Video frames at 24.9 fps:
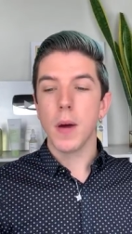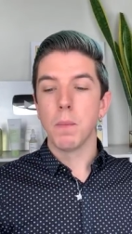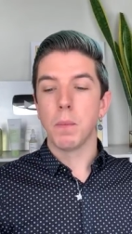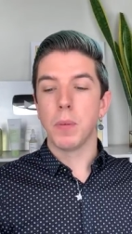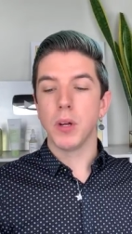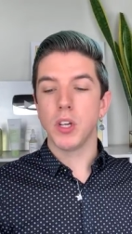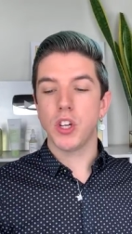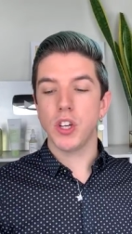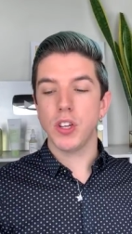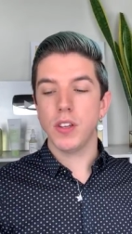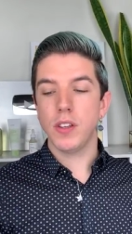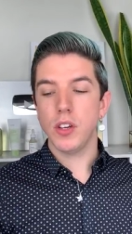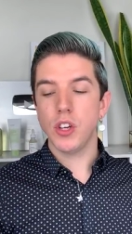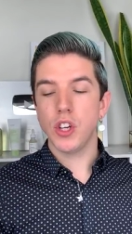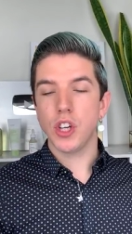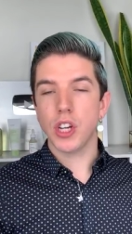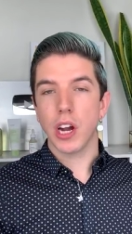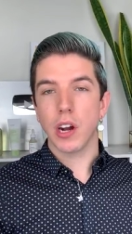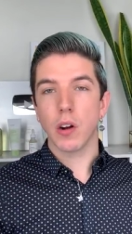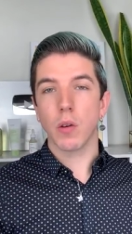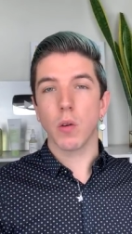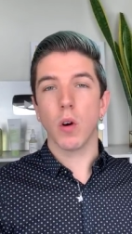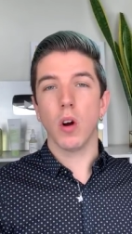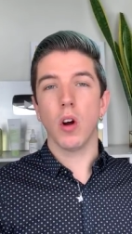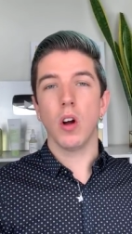But just in
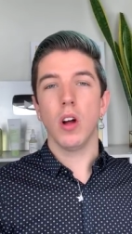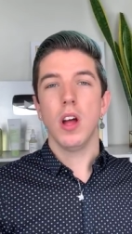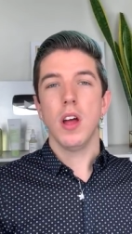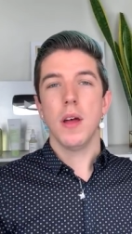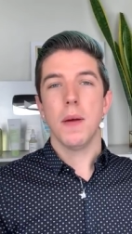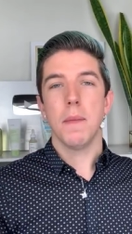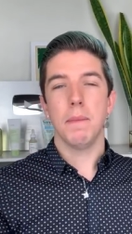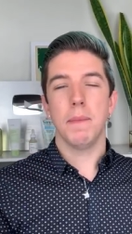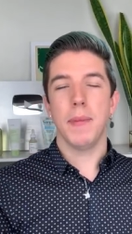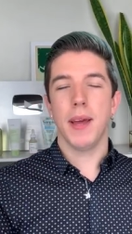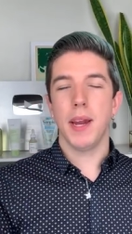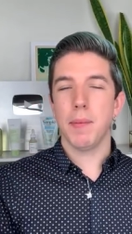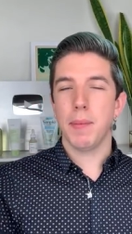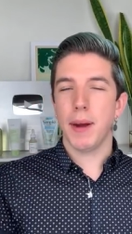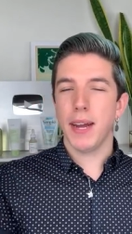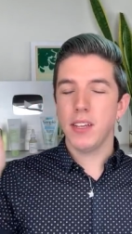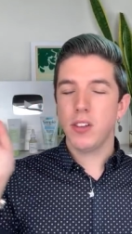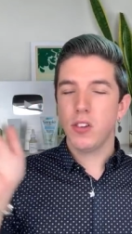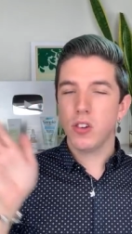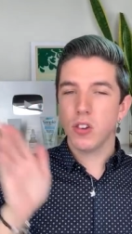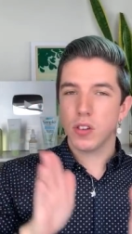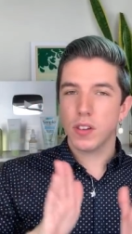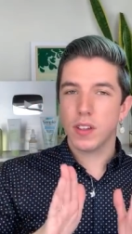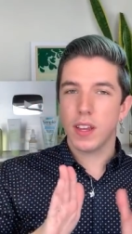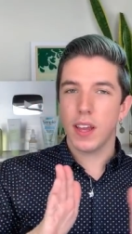general,
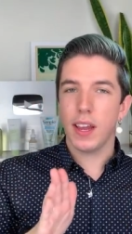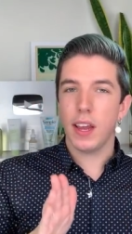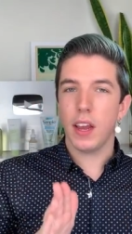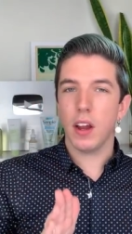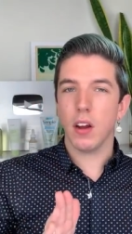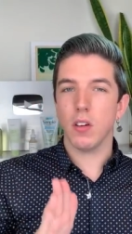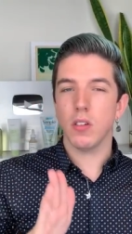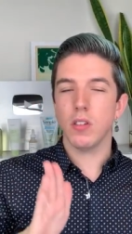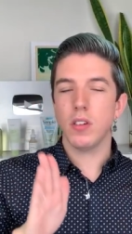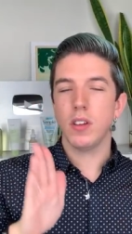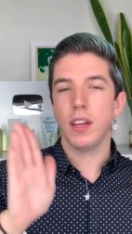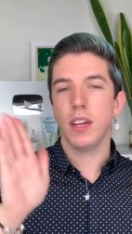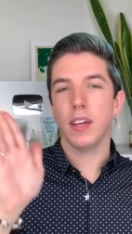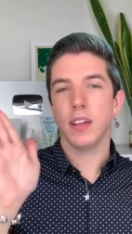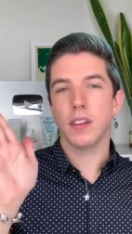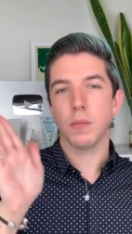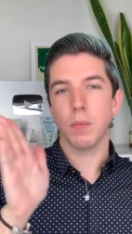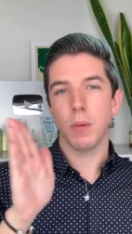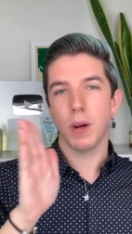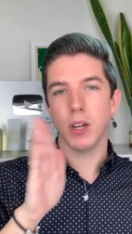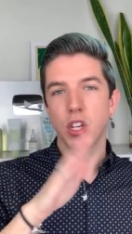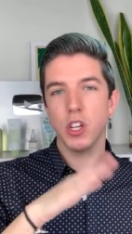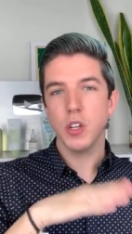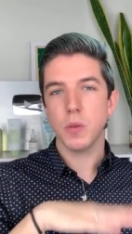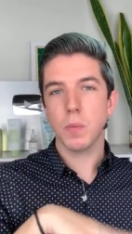minimize your skincare routine as
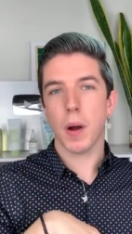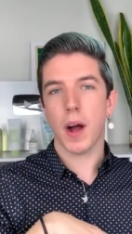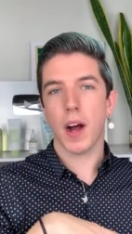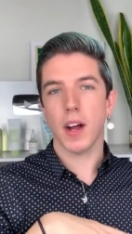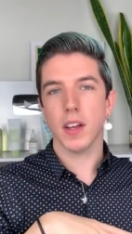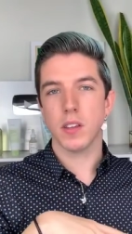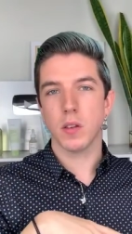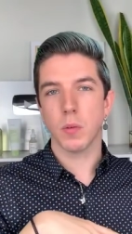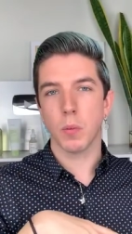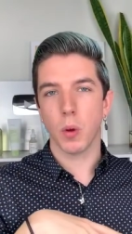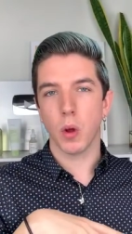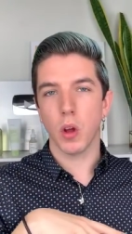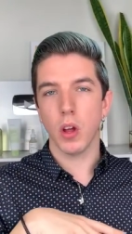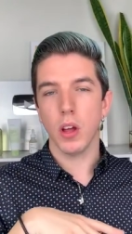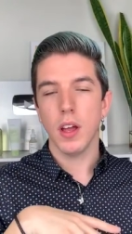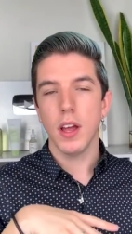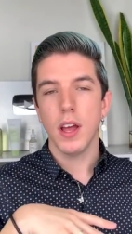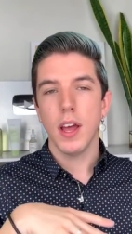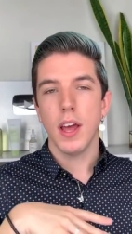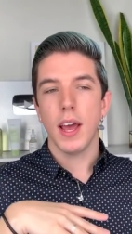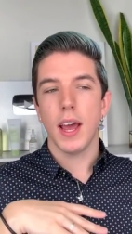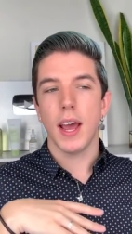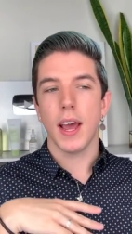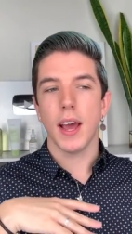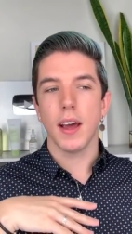much as possible.
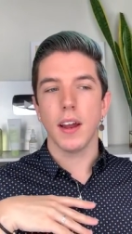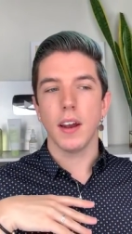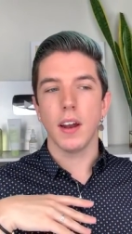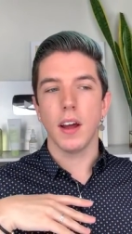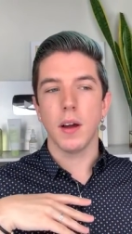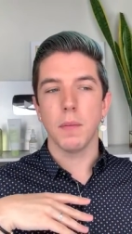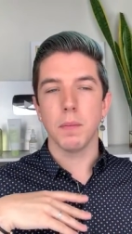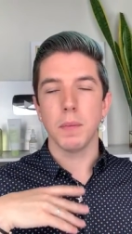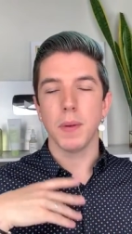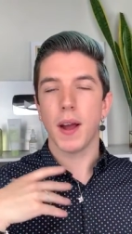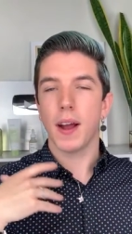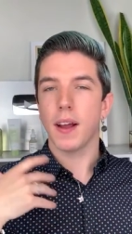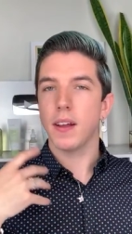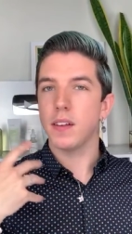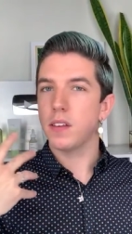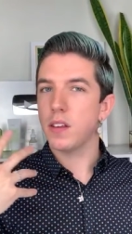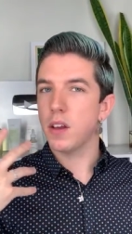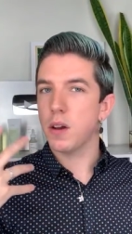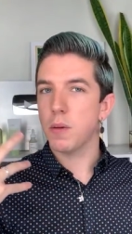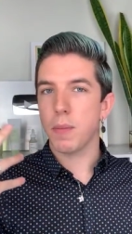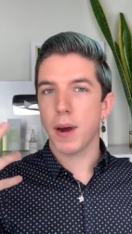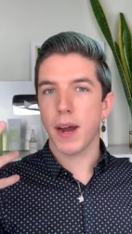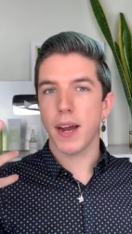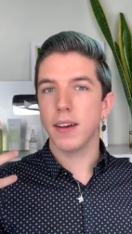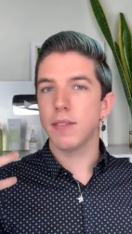And um,
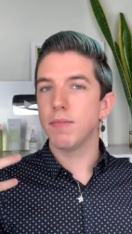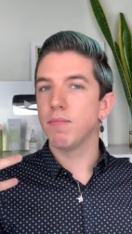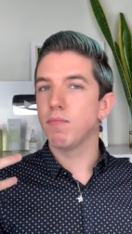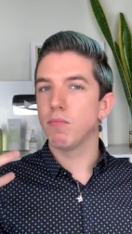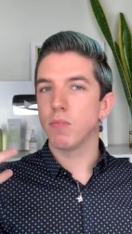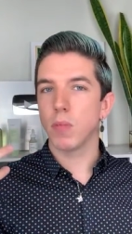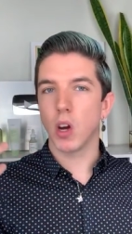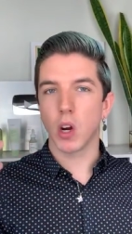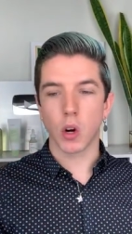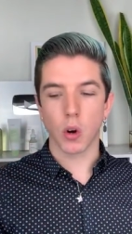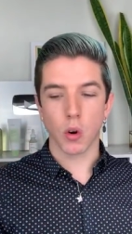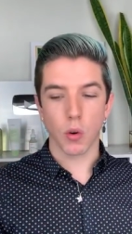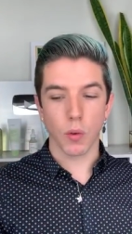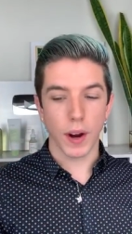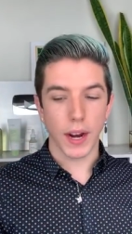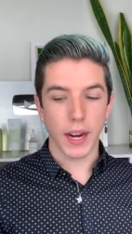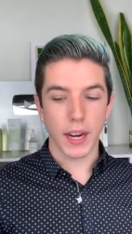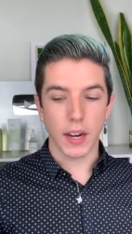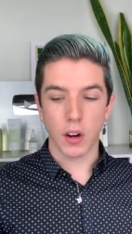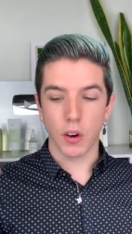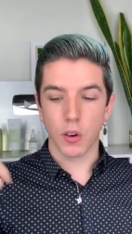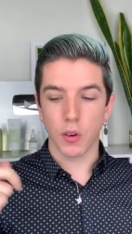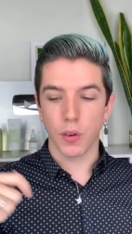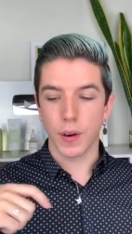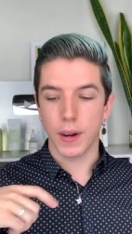niacinamide, a great
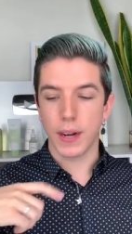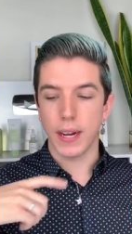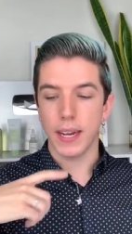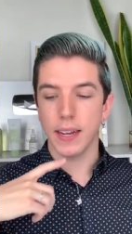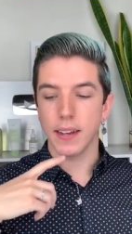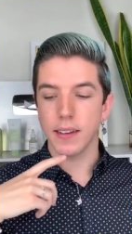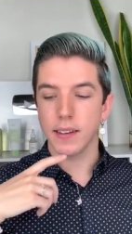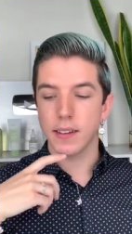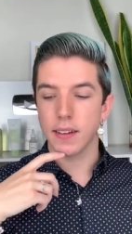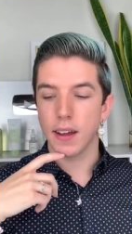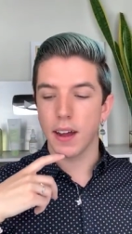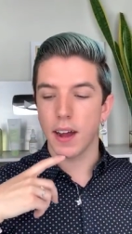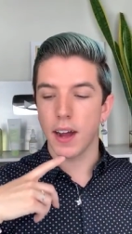ingredient.